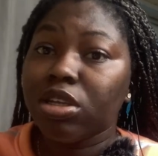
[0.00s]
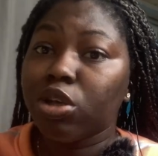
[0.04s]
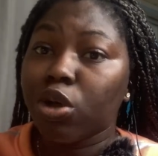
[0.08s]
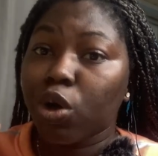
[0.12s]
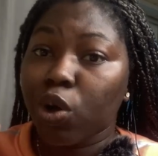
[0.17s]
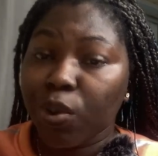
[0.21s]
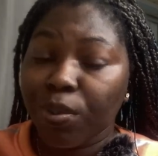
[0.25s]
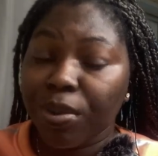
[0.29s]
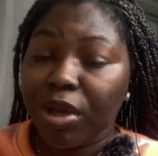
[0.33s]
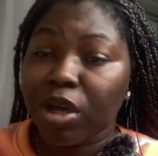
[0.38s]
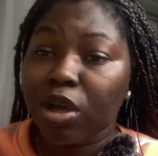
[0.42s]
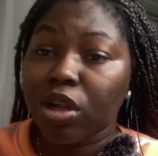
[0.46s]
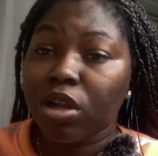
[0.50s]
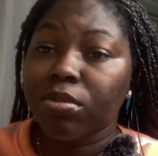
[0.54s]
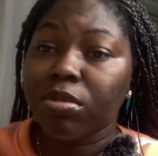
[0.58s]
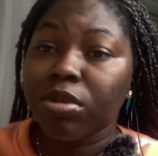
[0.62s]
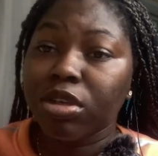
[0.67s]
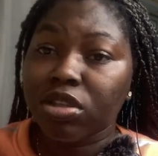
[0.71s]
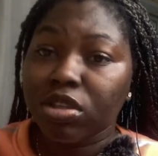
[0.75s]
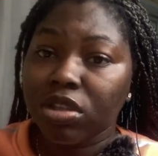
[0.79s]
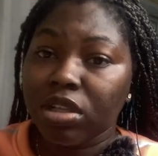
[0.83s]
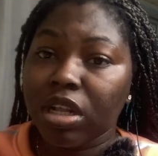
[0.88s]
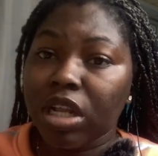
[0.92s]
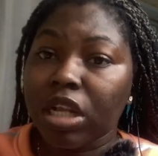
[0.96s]
your home
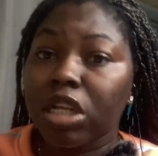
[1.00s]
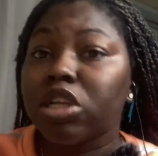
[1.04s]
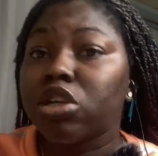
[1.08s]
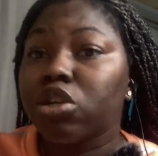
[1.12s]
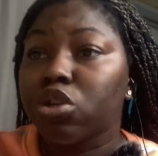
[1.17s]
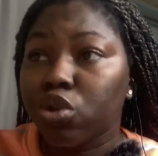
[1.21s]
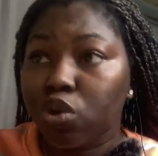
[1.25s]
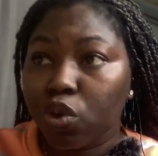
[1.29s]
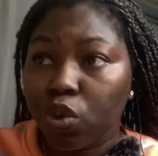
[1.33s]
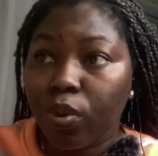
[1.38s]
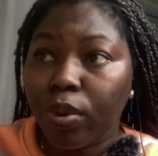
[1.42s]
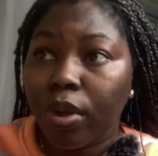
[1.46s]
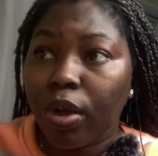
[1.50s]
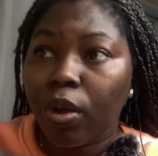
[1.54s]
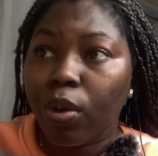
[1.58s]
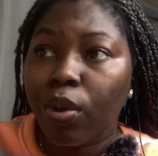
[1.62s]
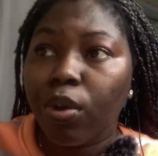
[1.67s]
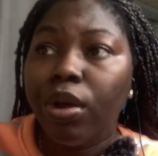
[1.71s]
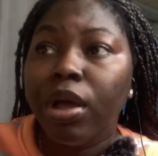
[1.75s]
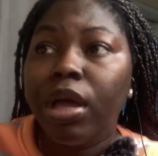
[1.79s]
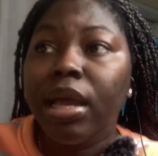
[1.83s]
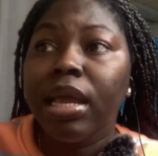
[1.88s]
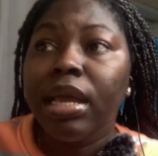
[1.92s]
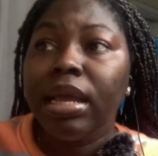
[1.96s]
economics students should do well,